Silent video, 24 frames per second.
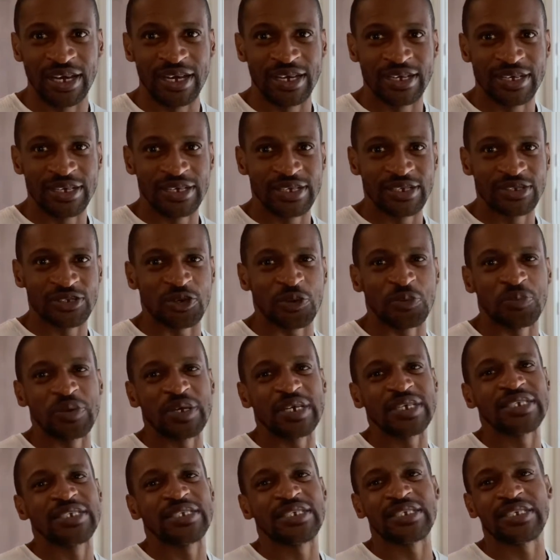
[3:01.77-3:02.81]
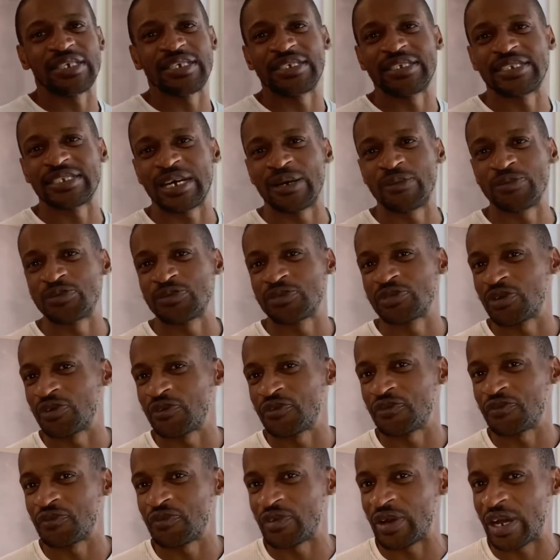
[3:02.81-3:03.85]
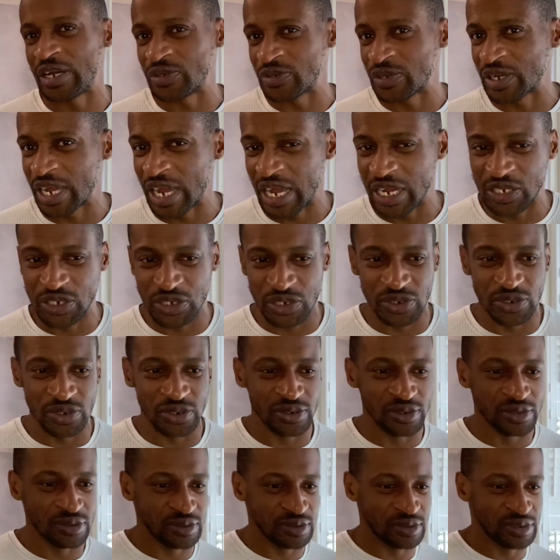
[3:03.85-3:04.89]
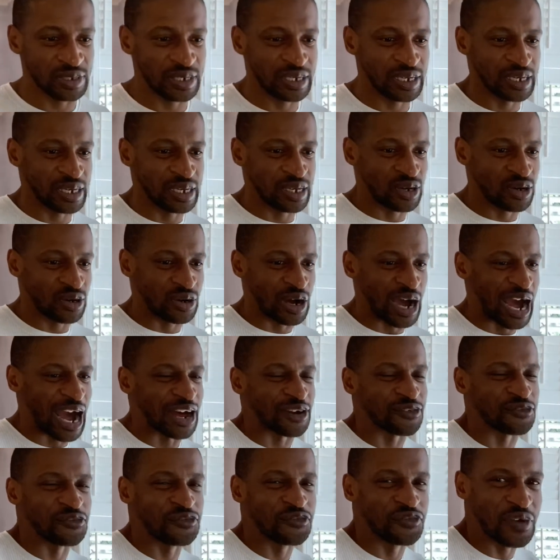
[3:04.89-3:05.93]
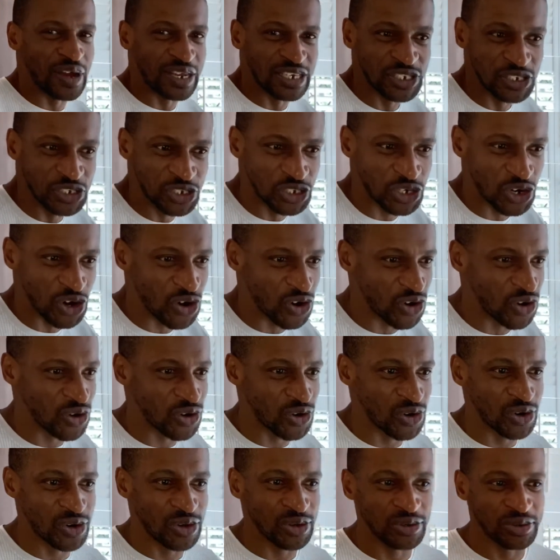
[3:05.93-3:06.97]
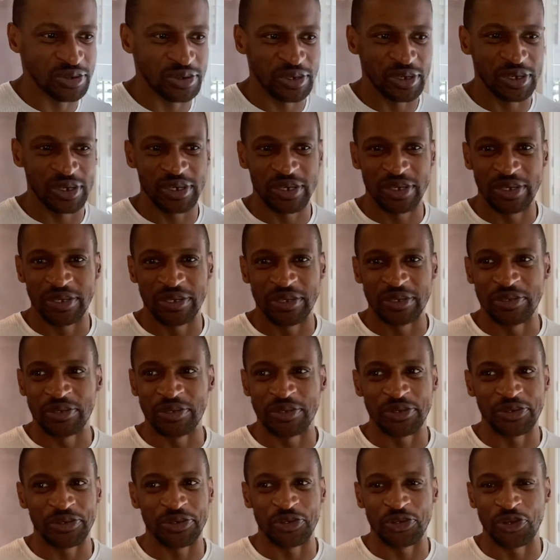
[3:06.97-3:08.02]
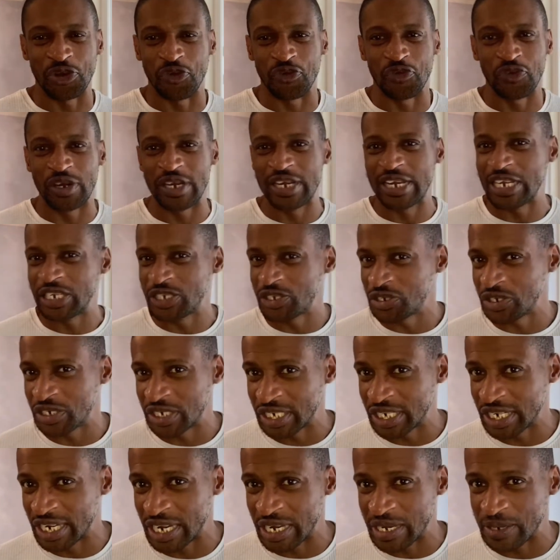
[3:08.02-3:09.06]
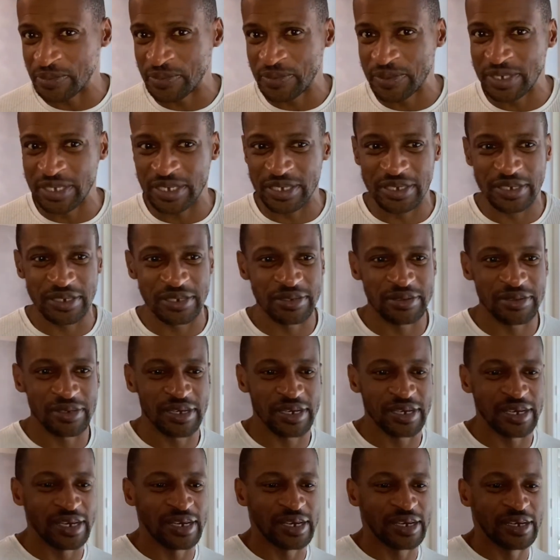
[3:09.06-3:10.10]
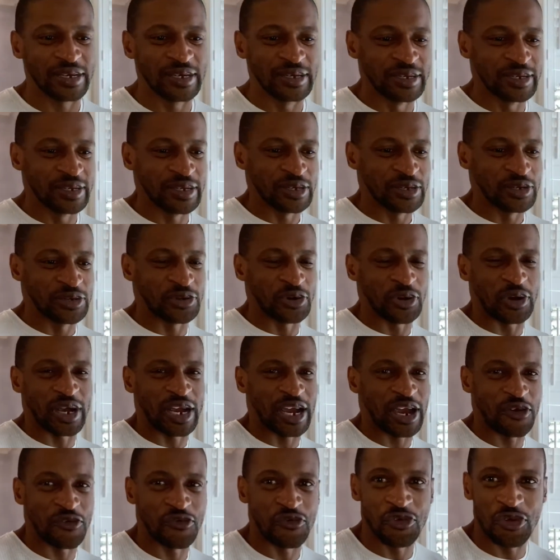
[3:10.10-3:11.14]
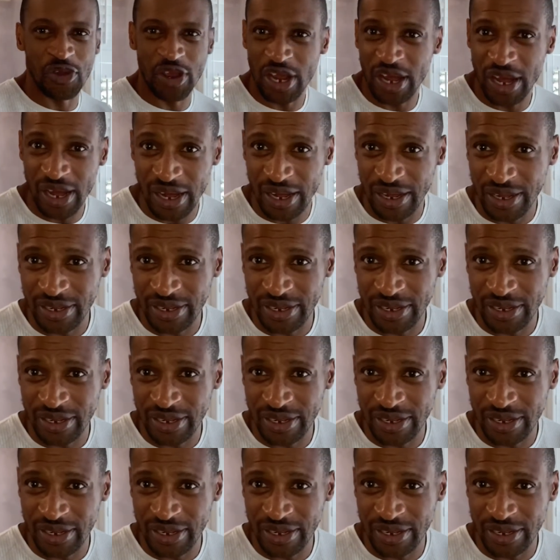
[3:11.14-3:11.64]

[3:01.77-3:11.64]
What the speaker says: So be it in terms of education, adventure, your relationships, your career,